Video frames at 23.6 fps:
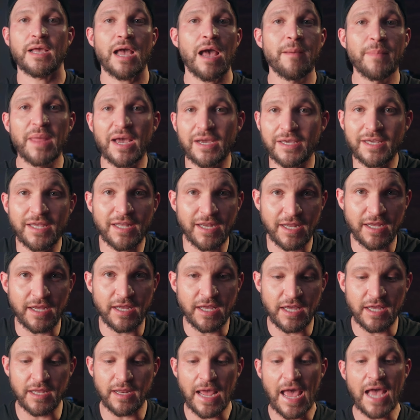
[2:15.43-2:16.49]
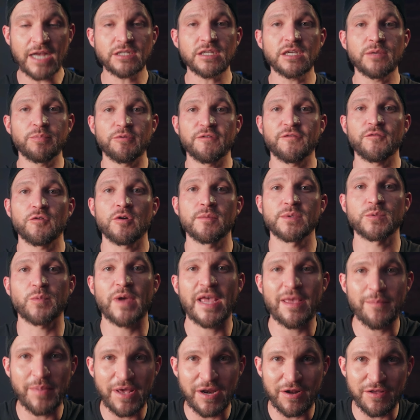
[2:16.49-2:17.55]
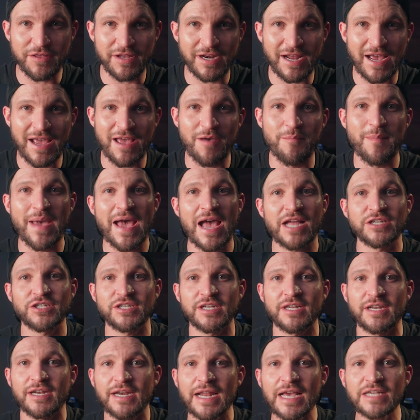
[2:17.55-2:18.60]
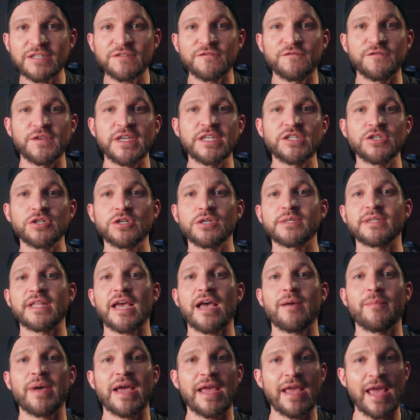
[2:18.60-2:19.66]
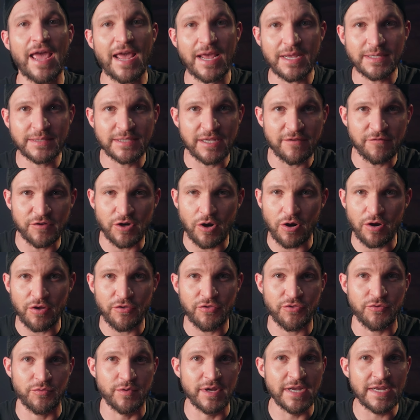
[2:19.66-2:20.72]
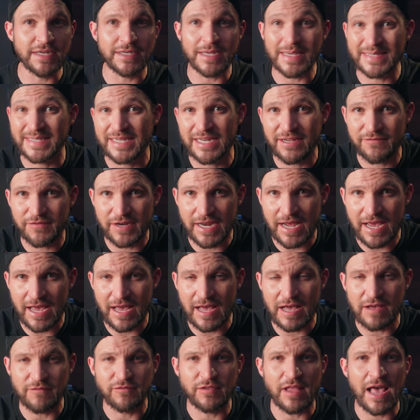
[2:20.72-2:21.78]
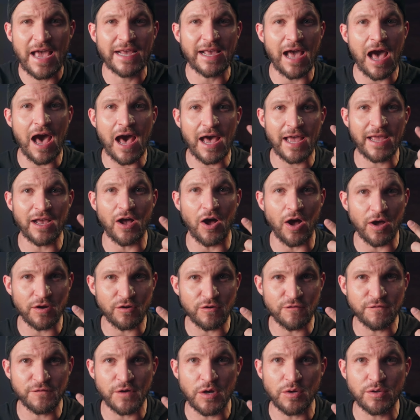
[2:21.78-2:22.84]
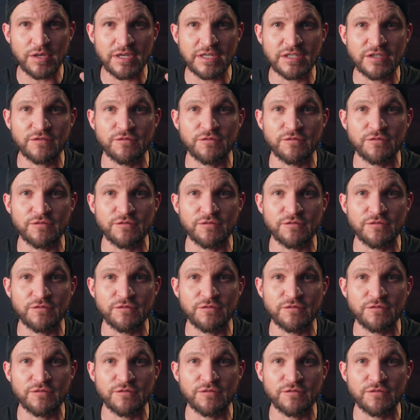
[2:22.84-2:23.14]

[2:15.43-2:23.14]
I'm not kidding it actually performs way better than I imagined it has features that my a7R 3 doesn't even have like eye autofocus